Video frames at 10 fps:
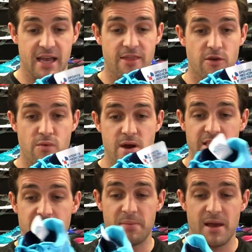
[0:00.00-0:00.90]
And the
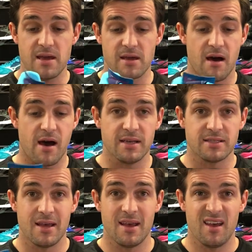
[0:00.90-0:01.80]
reason being,
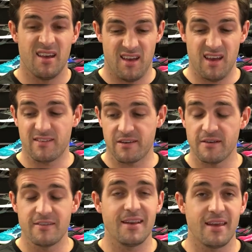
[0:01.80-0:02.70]
guys, it's
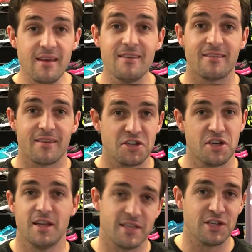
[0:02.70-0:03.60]
because it is a
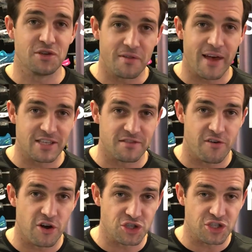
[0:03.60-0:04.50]
GT 2000
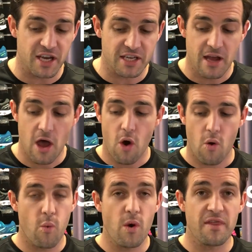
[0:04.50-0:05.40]
version 6
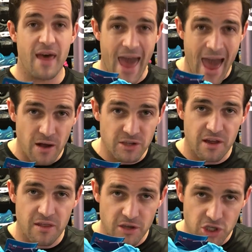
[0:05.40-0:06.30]
without
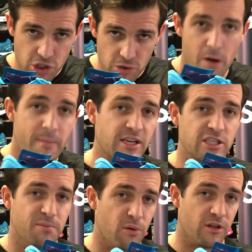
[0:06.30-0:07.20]
the Joymax
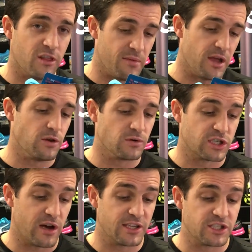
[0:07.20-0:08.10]
support on the medial
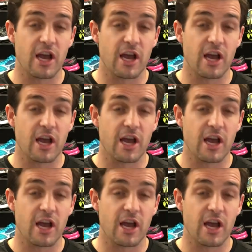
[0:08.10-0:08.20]
side.